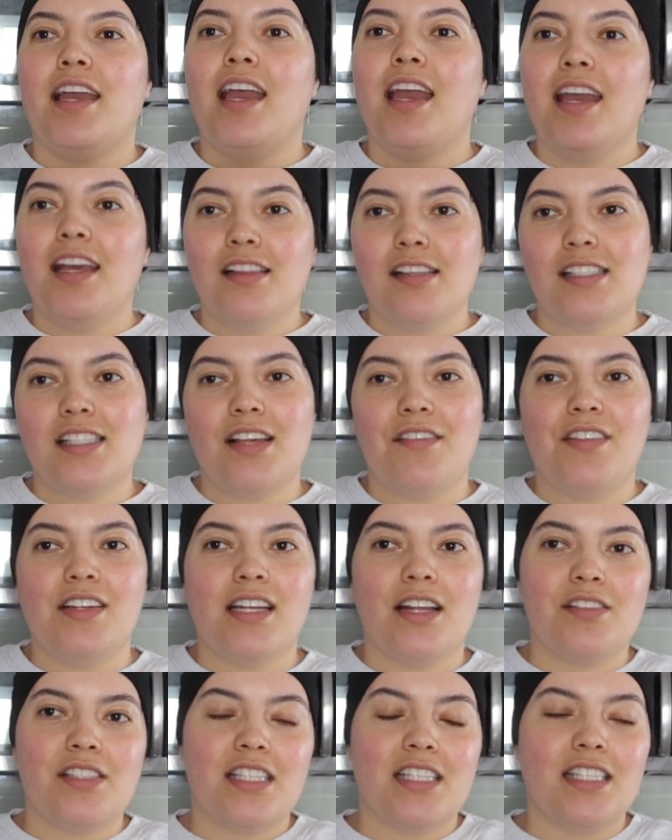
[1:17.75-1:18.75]
hit the
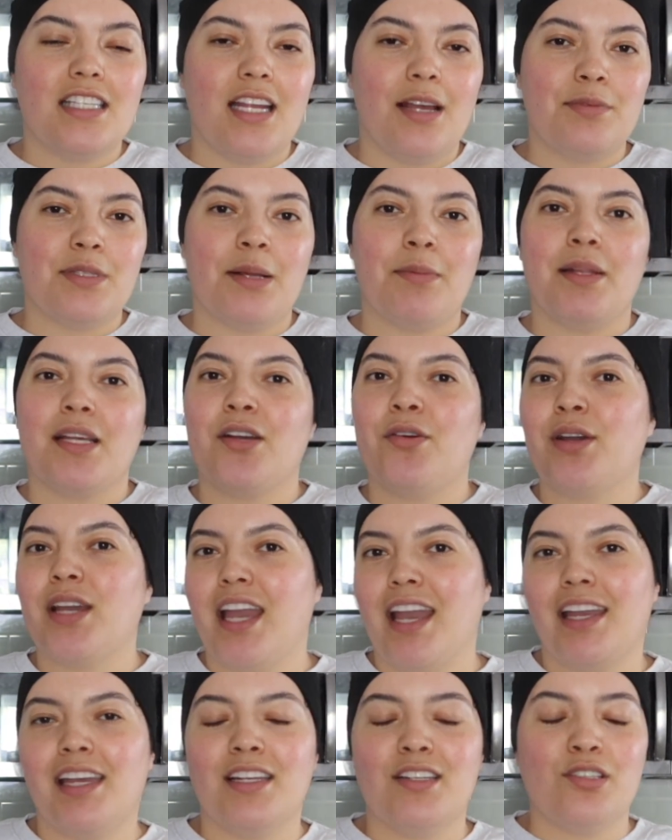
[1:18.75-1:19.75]
7,000 steps I'm like
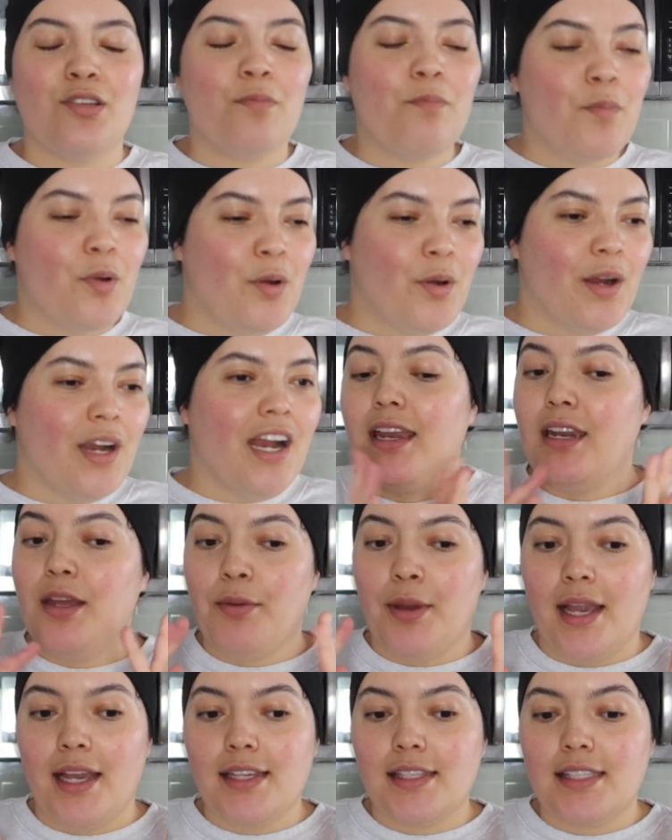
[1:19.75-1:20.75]
okay I can do more
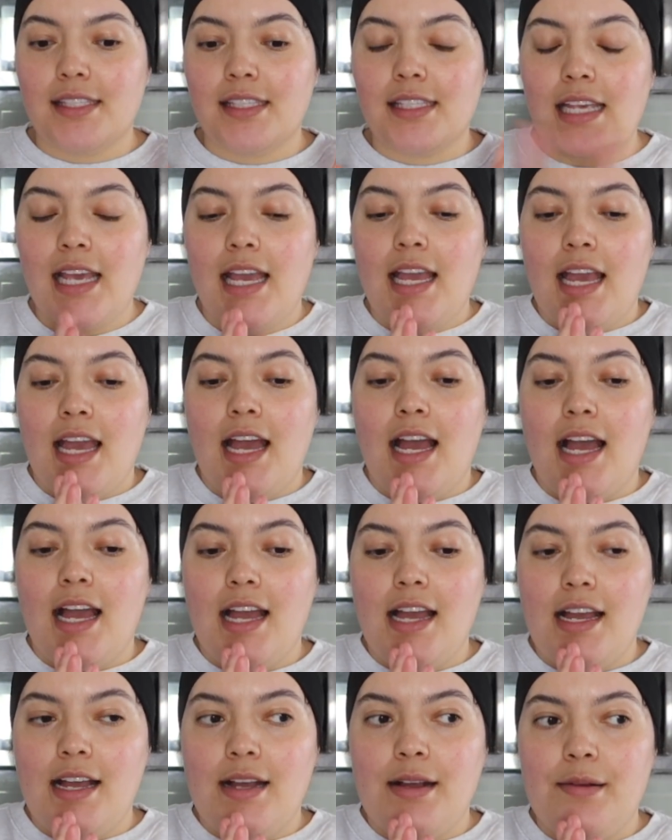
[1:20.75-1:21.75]
anyways
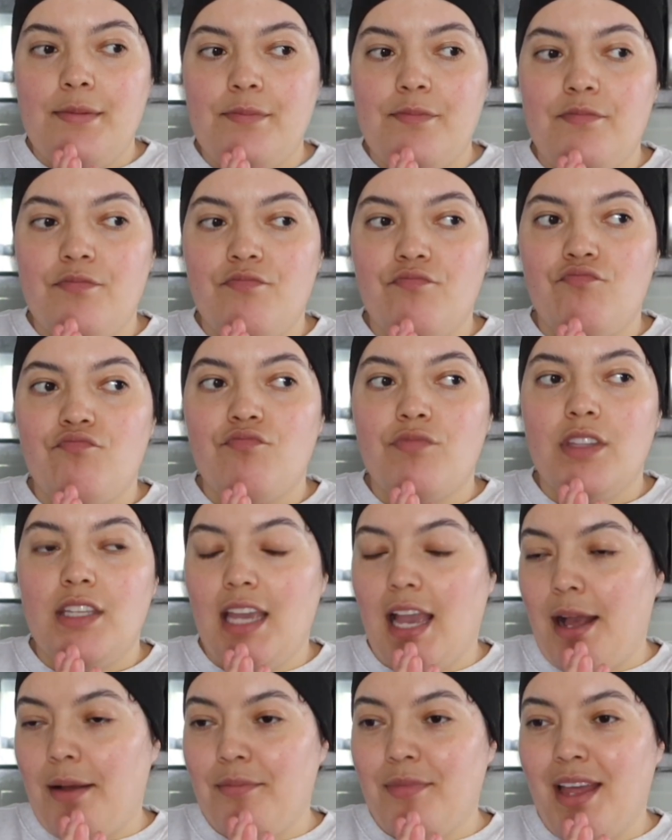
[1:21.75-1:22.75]
um
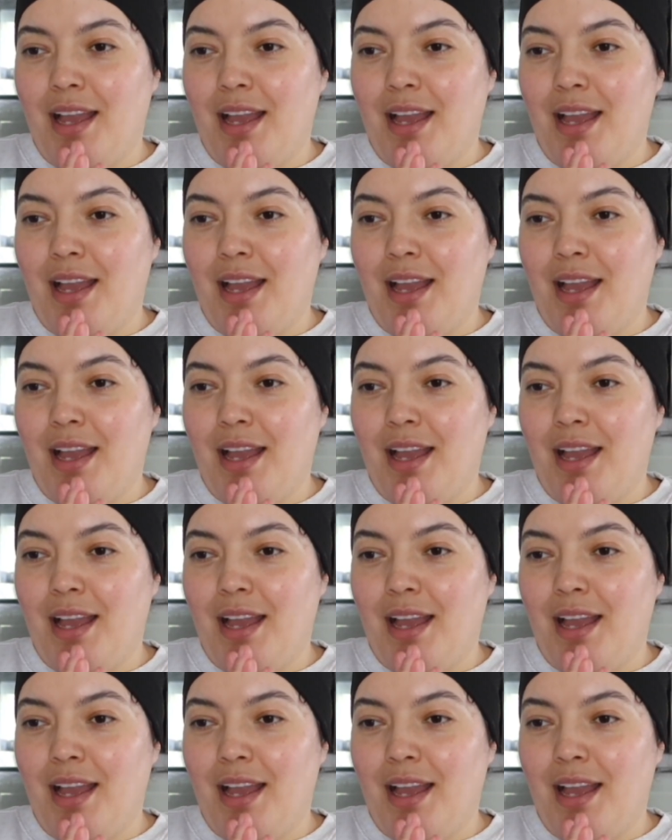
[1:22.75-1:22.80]
yeah